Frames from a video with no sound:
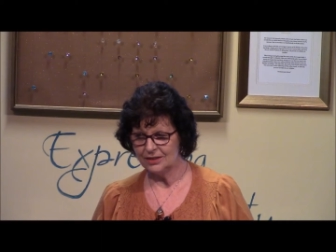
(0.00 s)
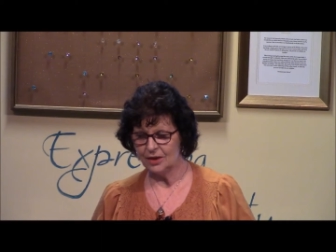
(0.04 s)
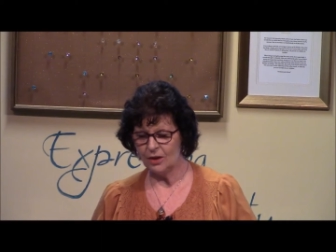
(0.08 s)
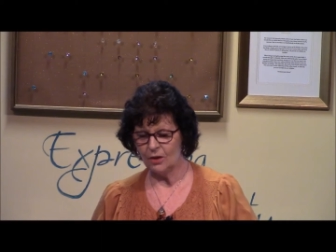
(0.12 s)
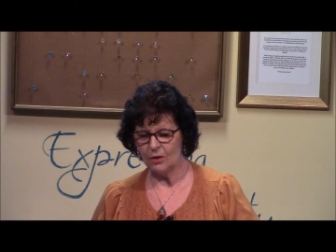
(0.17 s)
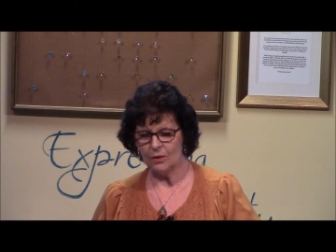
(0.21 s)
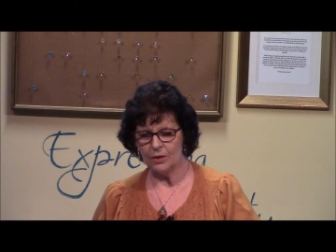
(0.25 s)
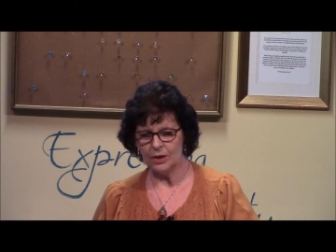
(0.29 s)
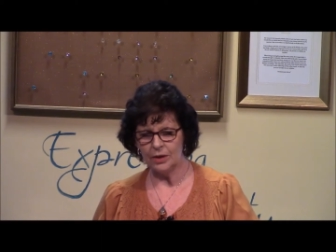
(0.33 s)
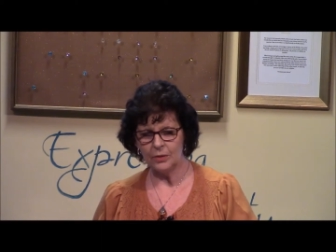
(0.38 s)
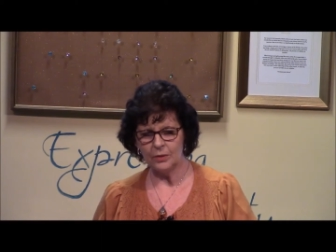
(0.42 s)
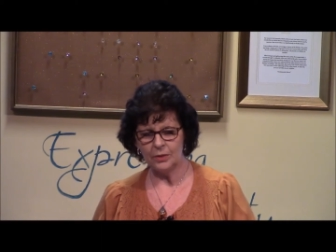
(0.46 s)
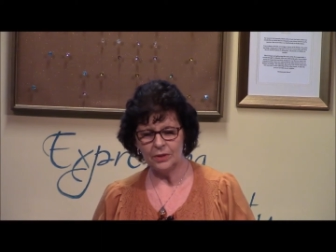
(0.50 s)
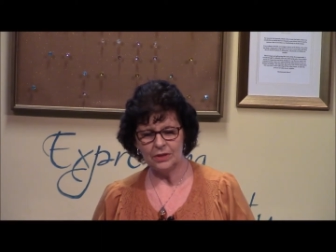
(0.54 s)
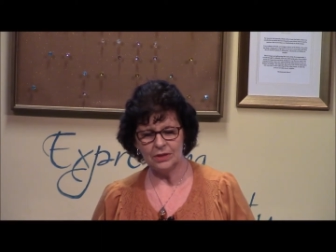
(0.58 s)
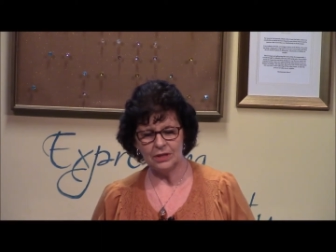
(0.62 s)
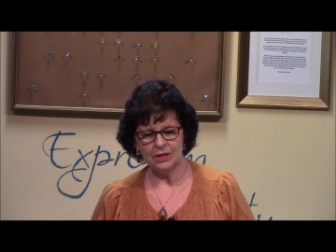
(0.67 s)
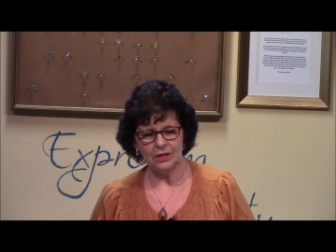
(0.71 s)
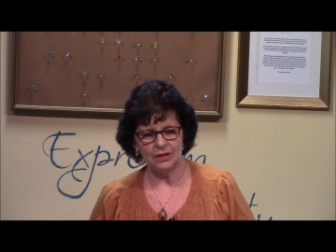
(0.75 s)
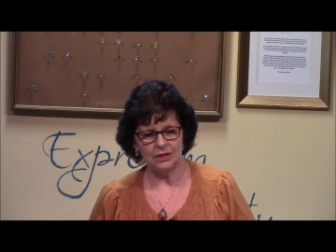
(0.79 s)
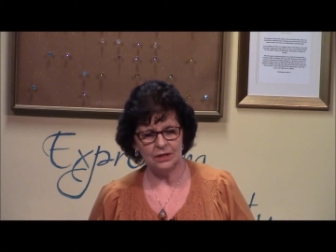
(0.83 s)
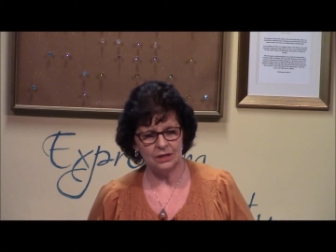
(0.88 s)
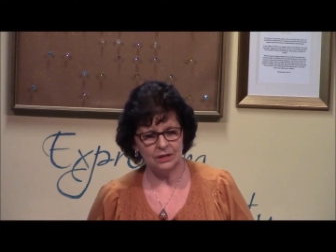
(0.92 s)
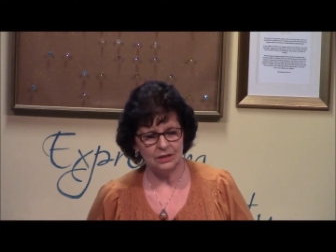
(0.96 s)
Going
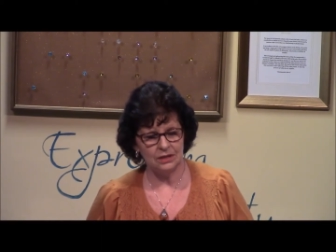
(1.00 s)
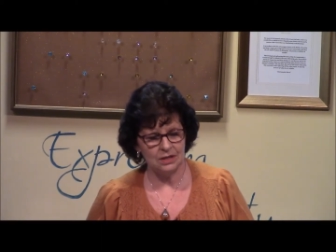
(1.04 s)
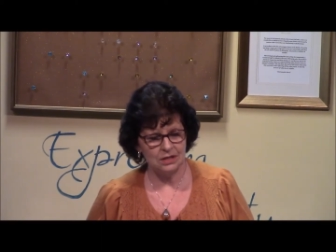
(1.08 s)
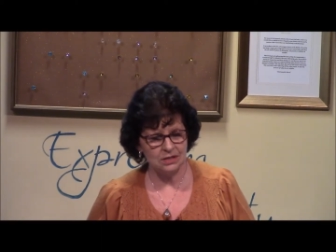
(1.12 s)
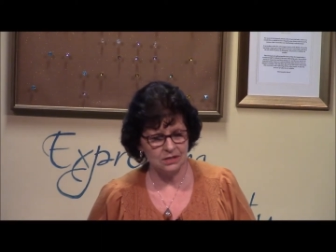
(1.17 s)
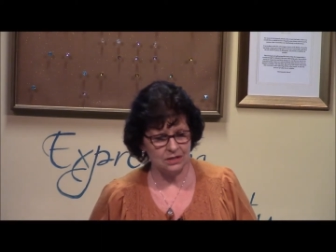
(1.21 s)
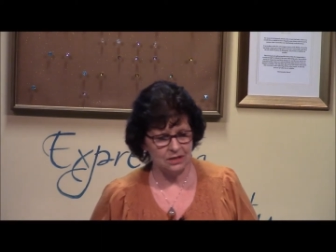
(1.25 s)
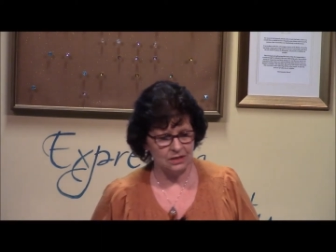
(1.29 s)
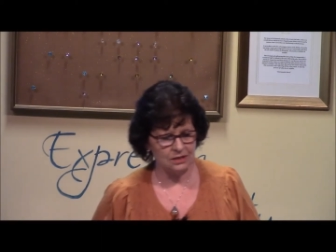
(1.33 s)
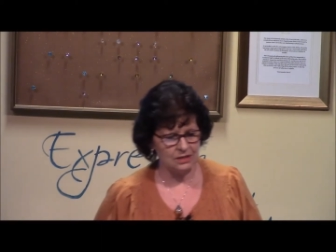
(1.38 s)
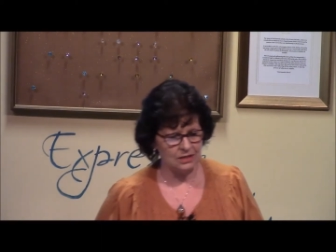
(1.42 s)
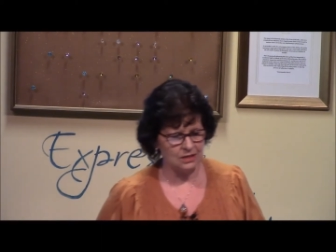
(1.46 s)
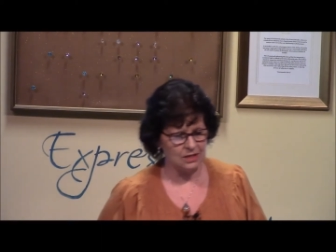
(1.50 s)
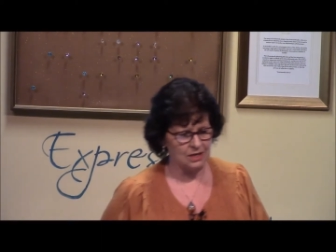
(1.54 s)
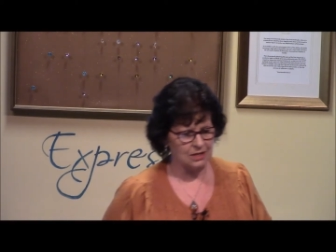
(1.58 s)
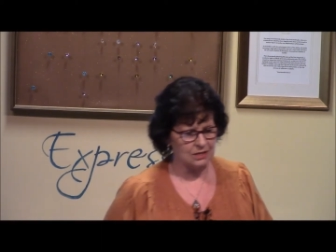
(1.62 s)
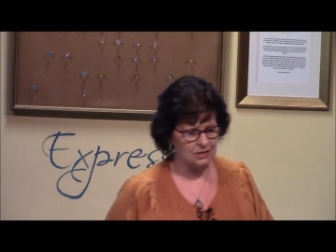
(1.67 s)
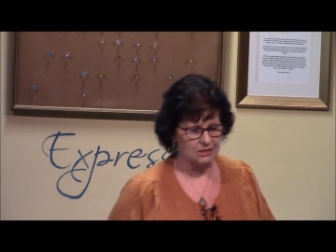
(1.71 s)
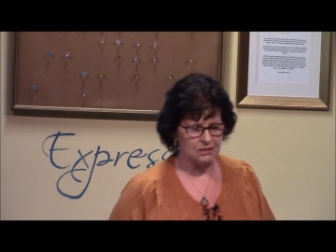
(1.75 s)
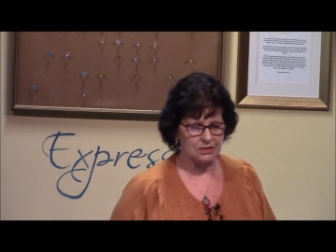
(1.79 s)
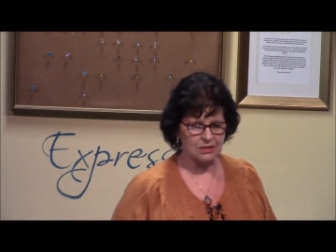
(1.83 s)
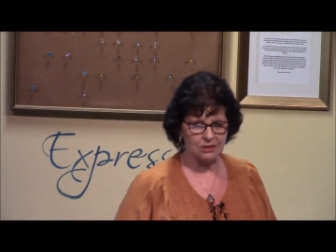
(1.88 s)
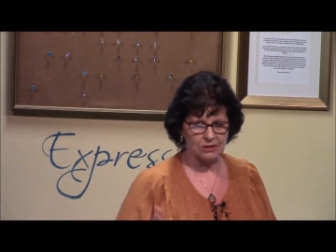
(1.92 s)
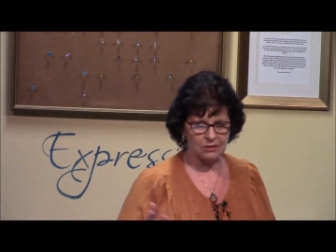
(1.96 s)
within and listening to that
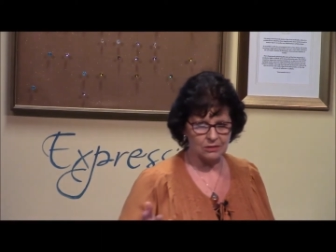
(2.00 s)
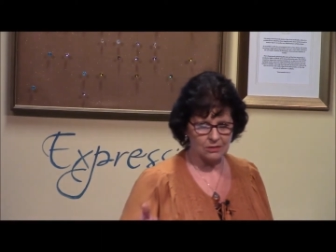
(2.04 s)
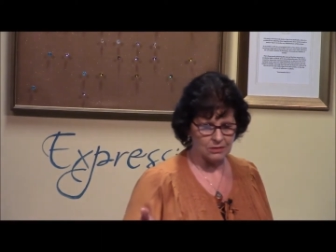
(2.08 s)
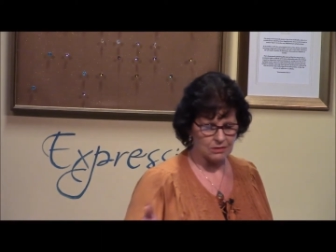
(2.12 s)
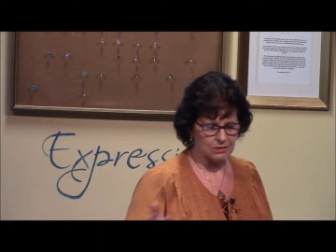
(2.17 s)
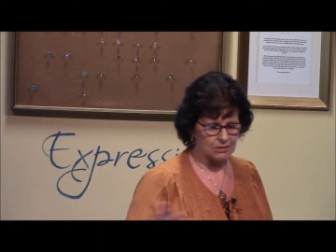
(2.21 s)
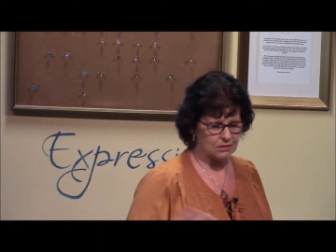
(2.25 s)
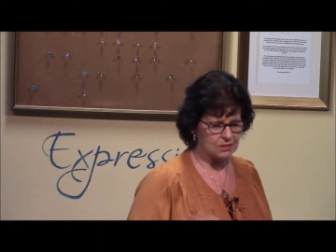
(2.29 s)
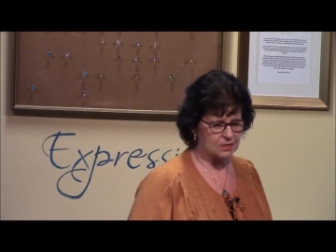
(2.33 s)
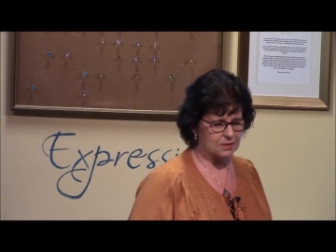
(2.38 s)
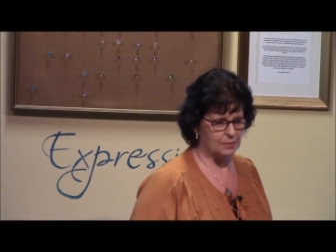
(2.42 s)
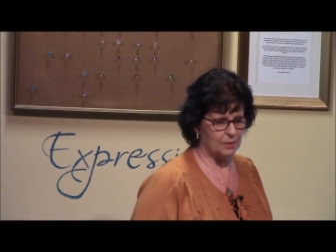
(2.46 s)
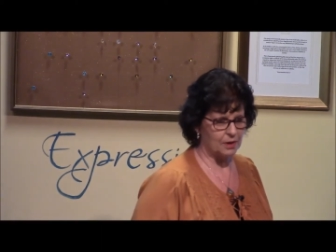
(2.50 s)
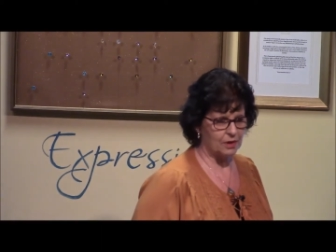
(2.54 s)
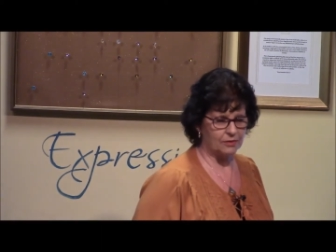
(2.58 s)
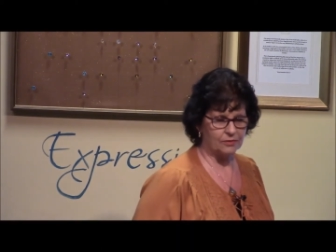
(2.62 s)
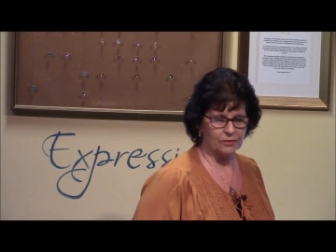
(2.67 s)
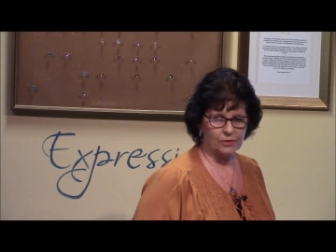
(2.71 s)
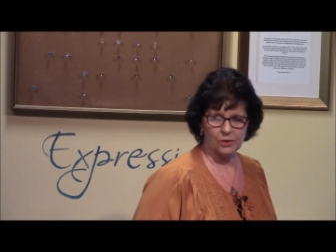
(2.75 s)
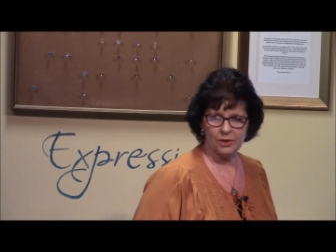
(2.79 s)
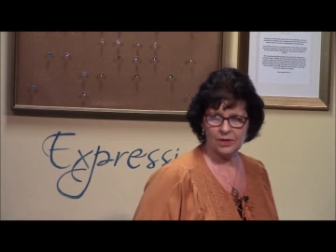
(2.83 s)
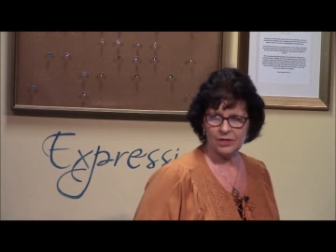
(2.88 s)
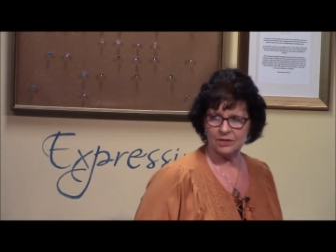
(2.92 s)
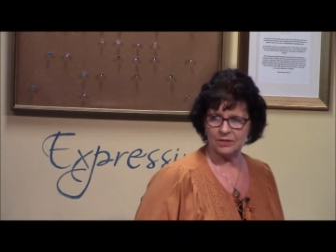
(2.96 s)
still small
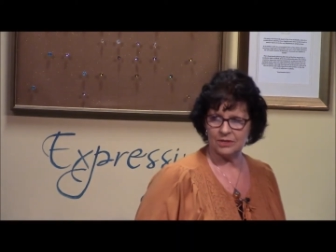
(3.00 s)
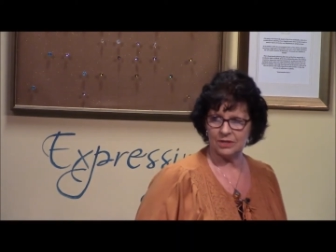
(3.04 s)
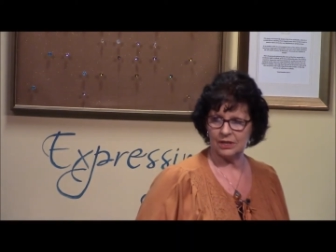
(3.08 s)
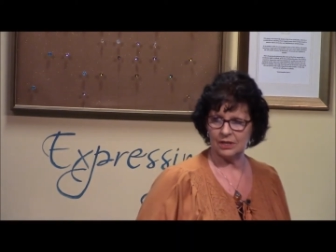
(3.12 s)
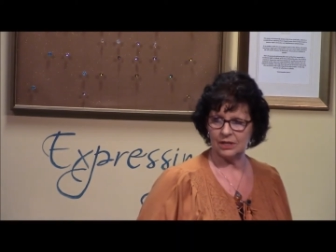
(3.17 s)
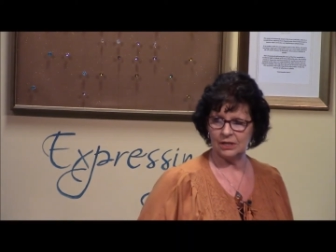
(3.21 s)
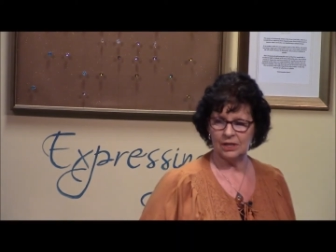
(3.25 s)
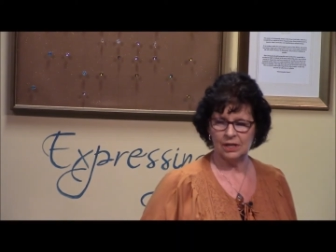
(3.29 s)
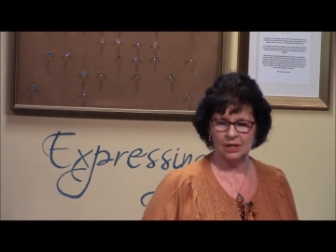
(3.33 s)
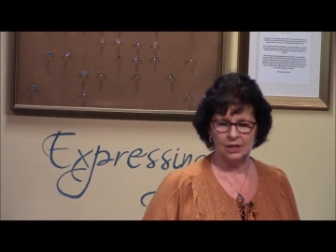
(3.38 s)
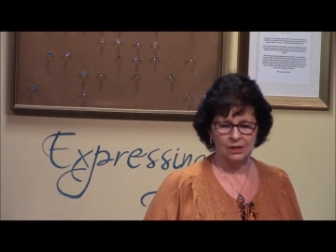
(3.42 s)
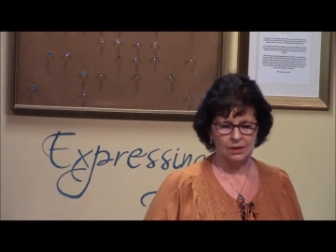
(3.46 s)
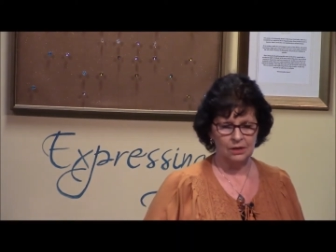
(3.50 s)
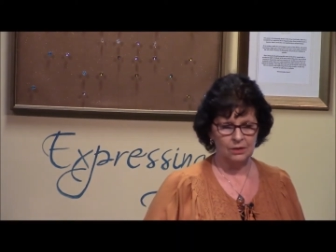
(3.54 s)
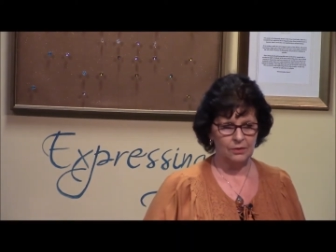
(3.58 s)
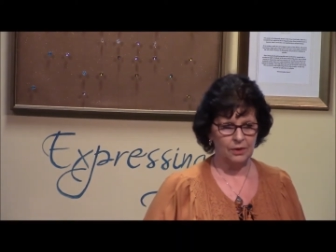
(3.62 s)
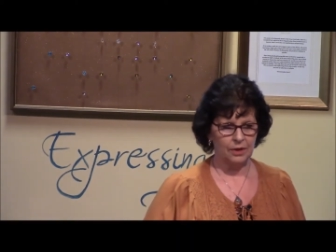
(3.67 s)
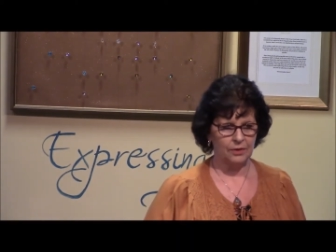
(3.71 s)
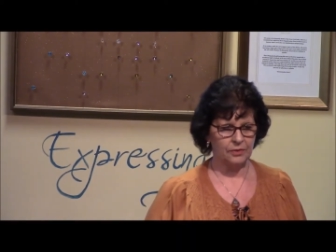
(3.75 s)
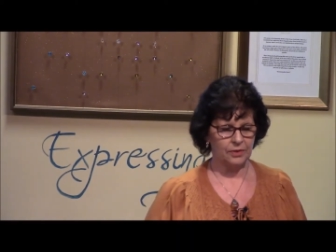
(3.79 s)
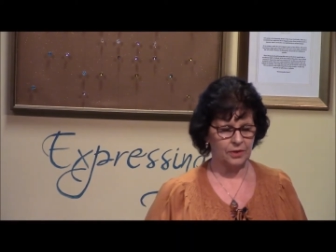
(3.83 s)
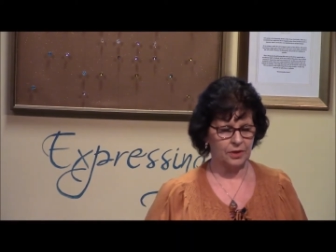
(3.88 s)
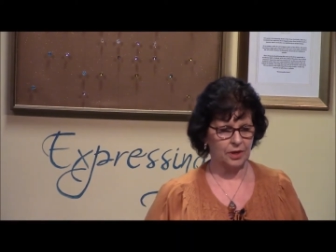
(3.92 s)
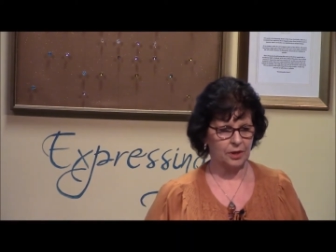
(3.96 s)
voice that
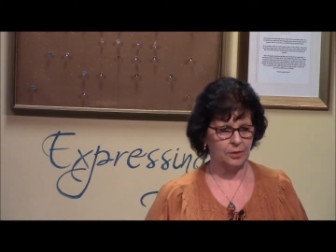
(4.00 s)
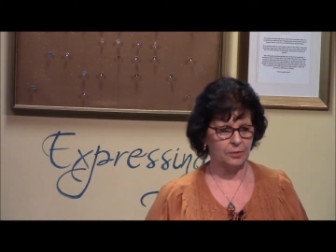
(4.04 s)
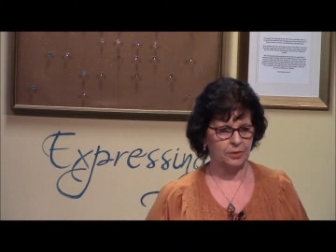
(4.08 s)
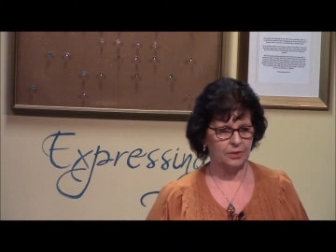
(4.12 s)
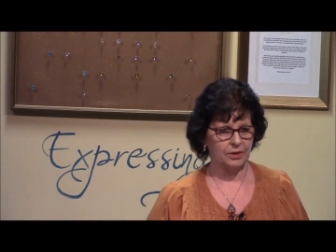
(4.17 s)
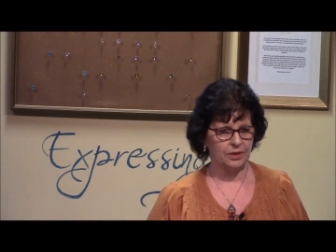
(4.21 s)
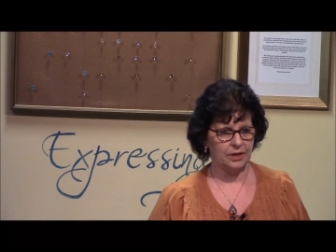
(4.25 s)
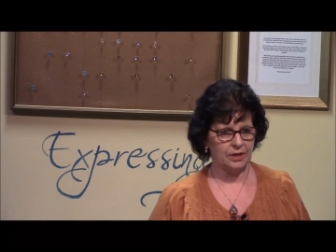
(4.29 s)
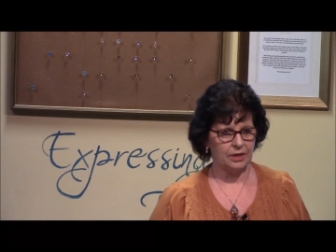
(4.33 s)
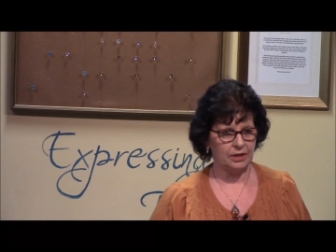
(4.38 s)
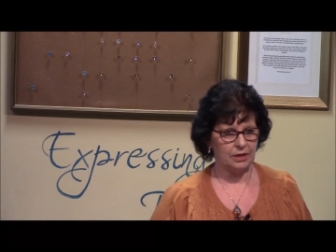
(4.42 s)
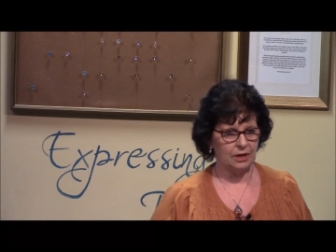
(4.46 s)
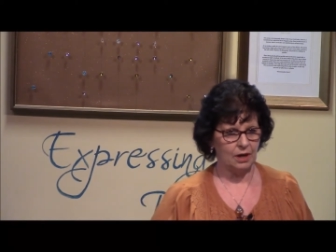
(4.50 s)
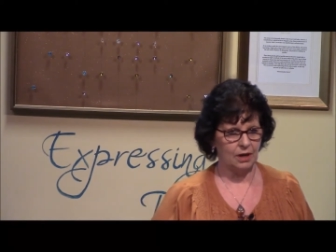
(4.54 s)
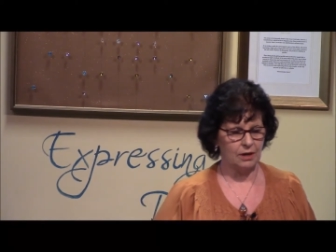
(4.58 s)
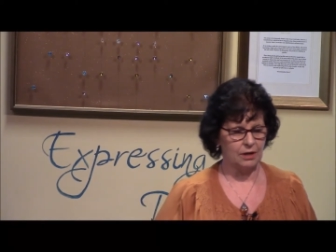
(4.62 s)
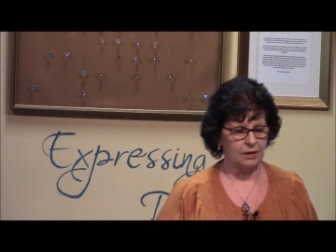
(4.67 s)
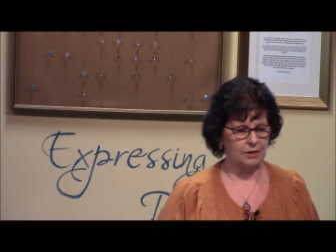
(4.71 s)
Reverend Kimberly